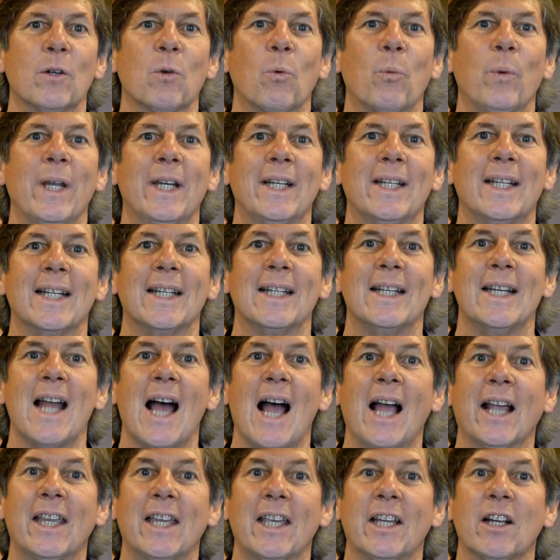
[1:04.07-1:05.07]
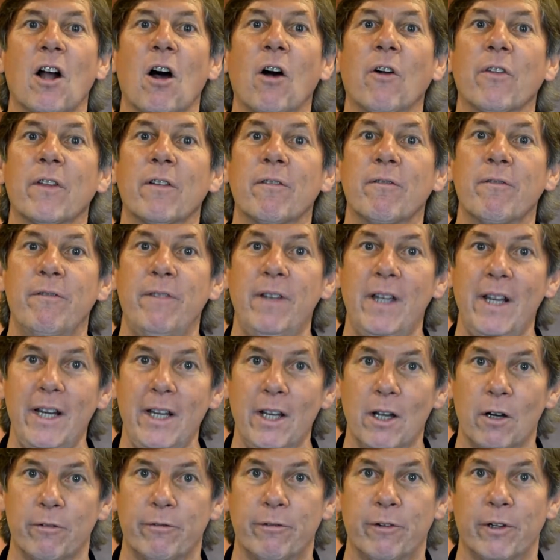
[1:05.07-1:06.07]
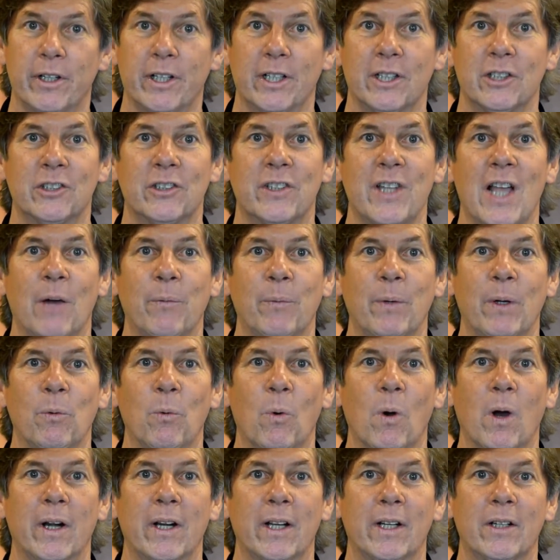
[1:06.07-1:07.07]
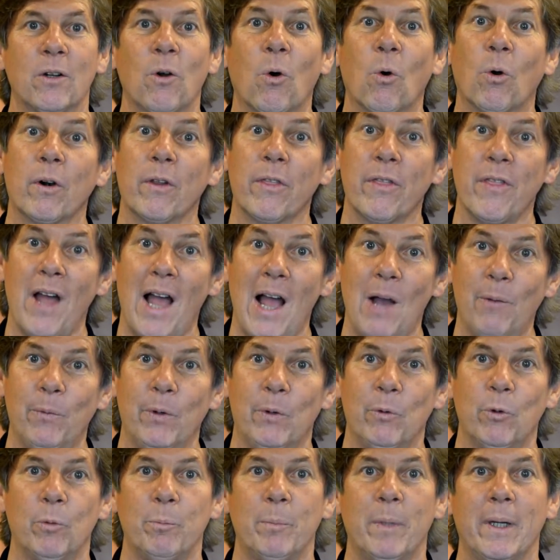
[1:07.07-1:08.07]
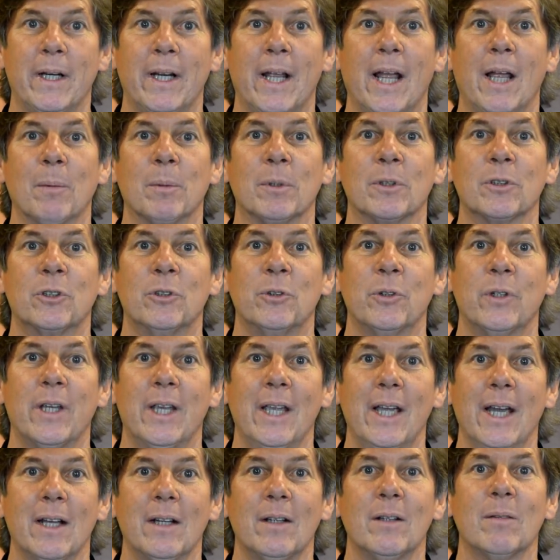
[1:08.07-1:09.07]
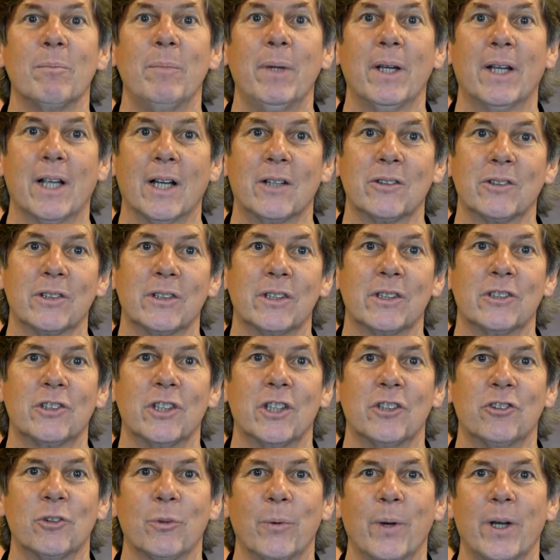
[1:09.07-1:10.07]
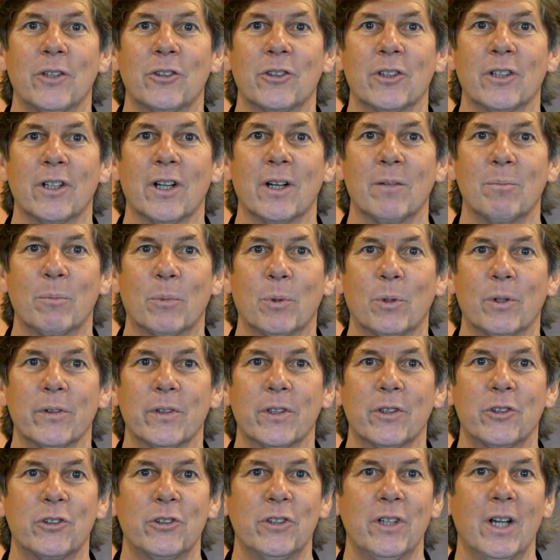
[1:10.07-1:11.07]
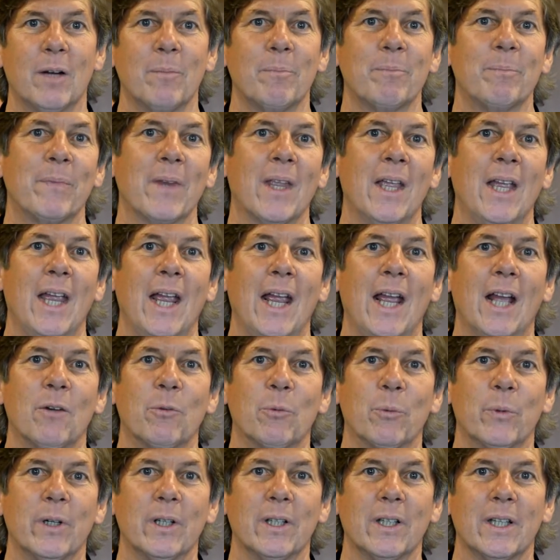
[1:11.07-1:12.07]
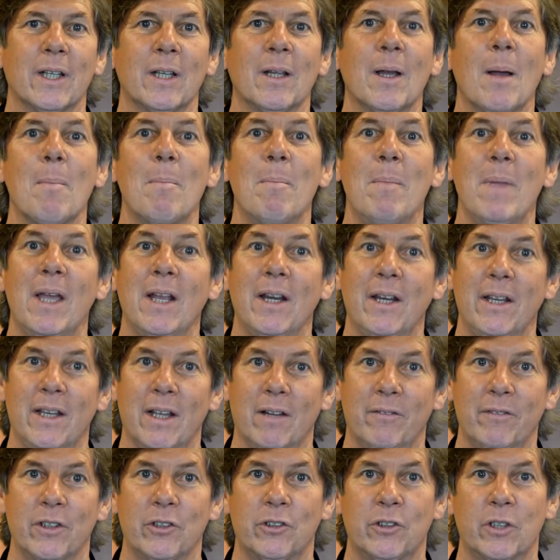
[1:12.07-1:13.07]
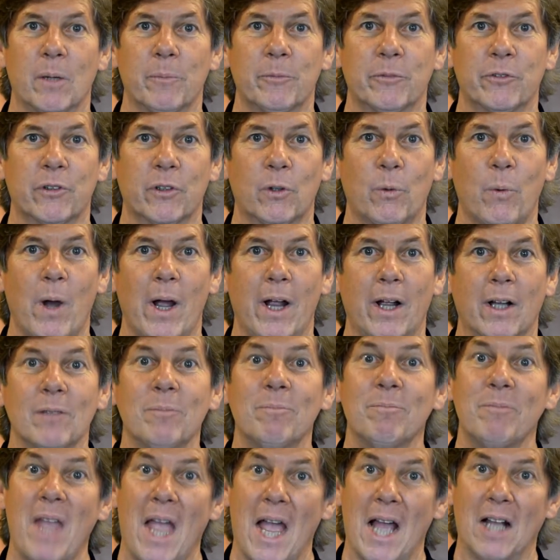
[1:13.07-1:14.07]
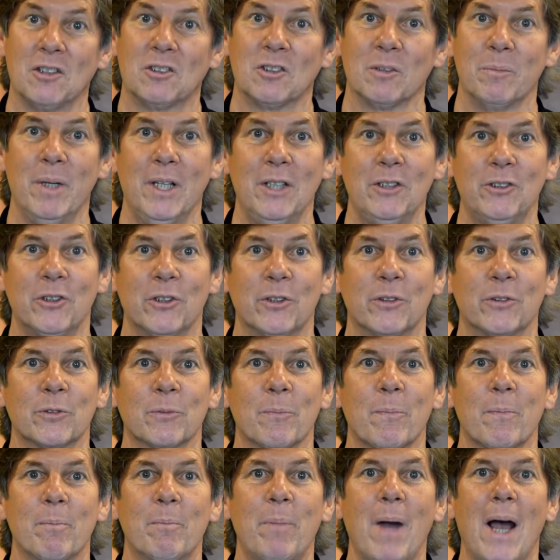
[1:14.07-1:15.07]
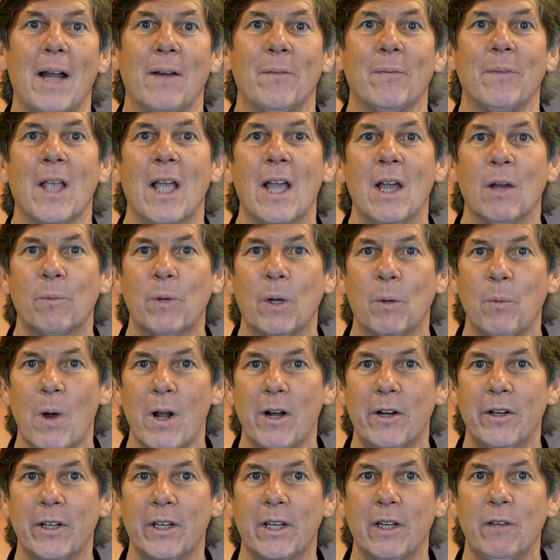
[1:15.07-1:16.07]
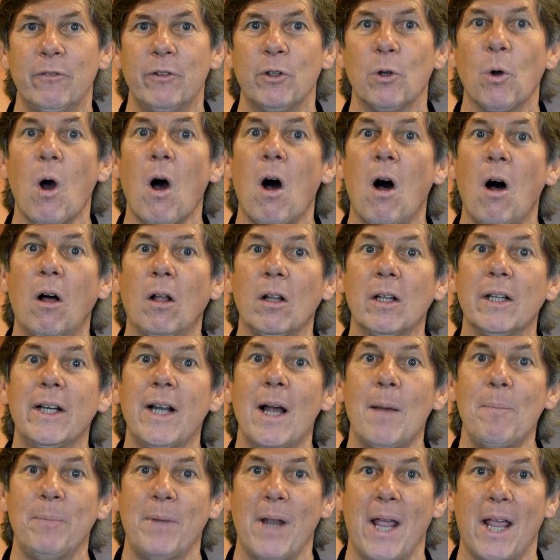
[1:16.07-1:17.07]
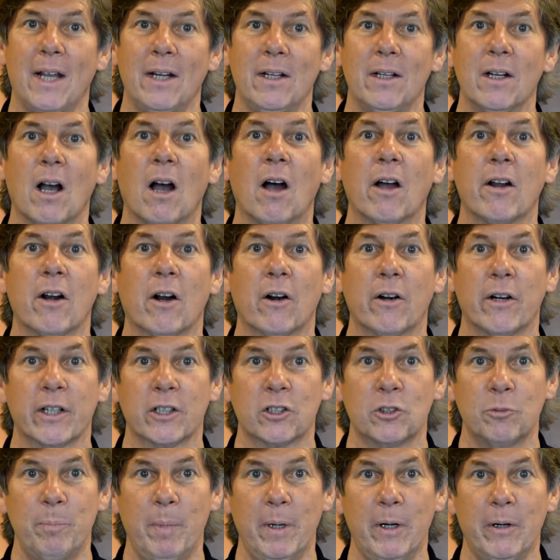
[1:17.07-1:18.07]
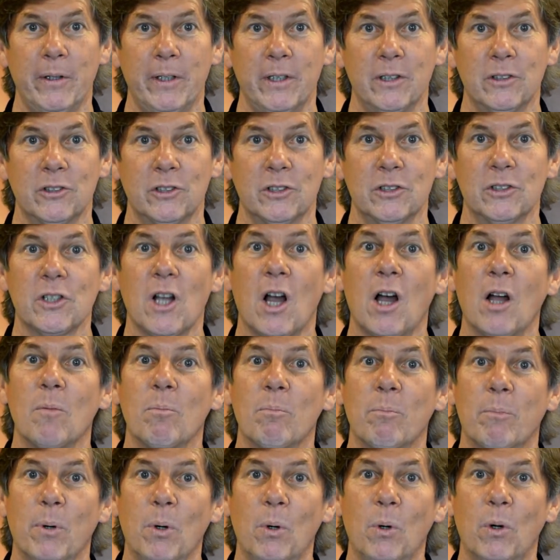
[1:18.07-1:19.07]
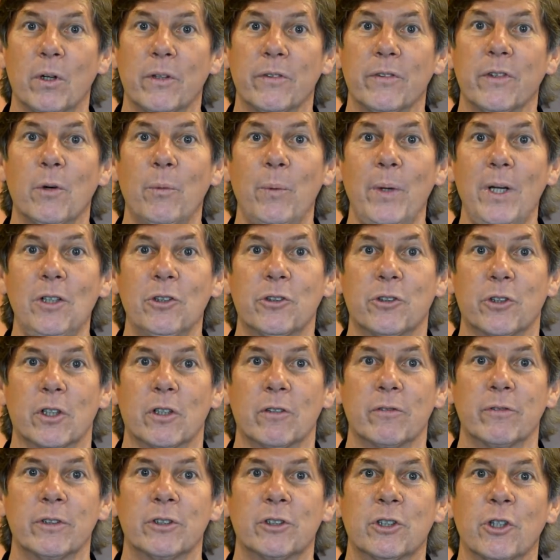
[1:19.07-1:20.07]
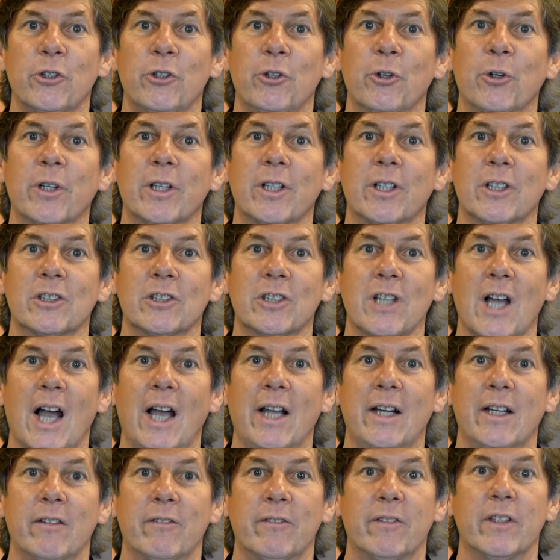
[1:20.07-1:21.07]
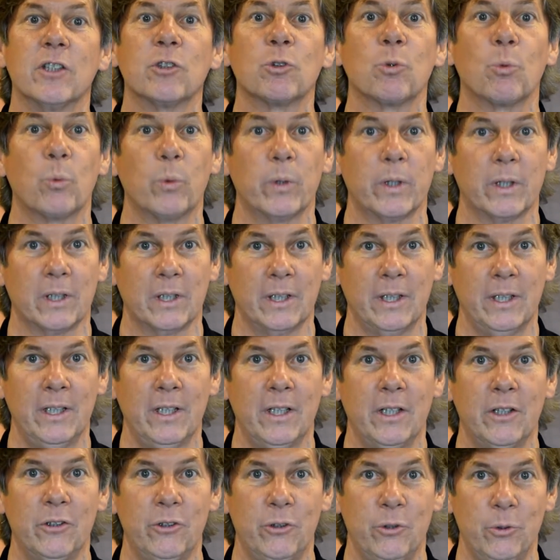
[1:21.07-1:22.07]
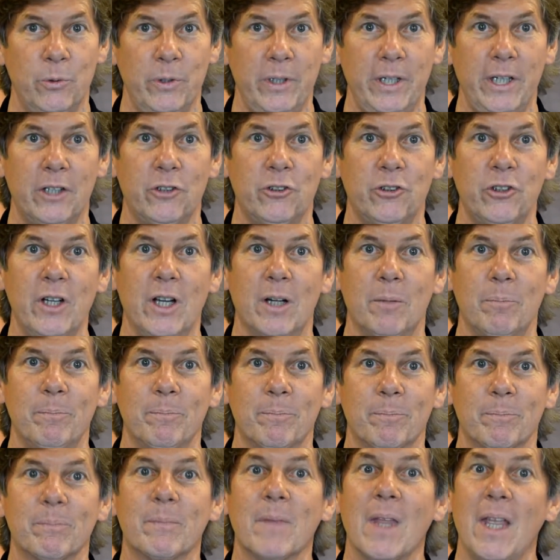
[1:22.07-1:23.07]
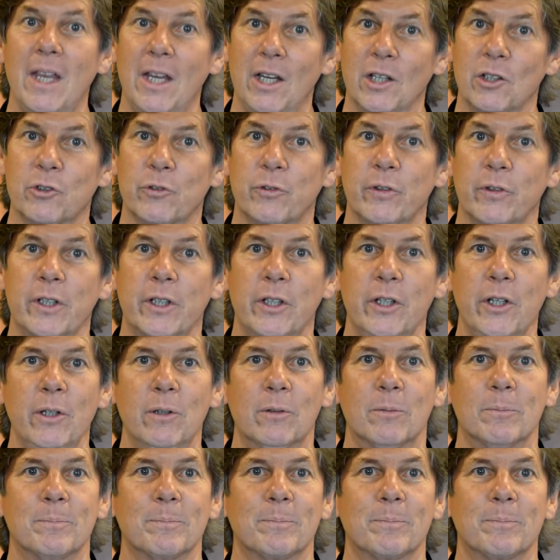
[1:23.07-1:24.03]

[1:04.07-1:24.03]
we did not get all the video footage that we wanted or thought we would be able to get because of the situation on board the ship. And really, many of the ship for a while had some issues. But we wanted to give you all an update on our experiences on board the Windsurf so you can decide if this really unique ship is for you.